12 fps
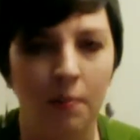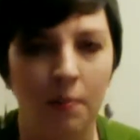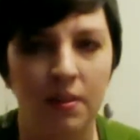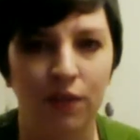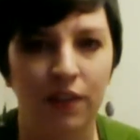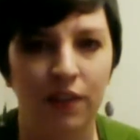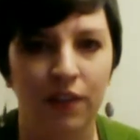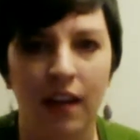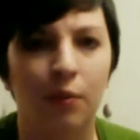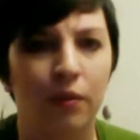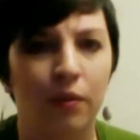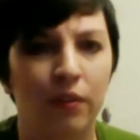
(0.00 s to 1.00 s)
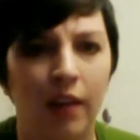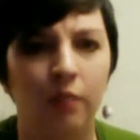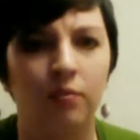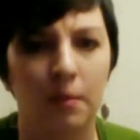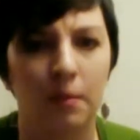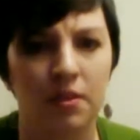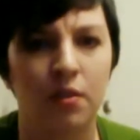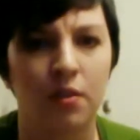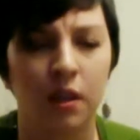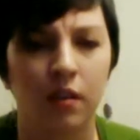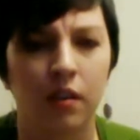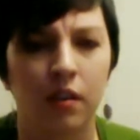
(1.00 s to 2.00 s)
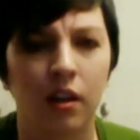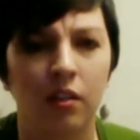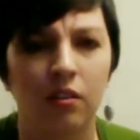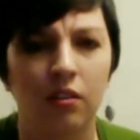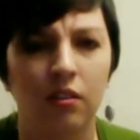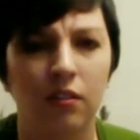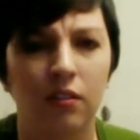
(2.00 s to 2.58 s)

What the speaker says: up until the finale, we've got an episode a week, right?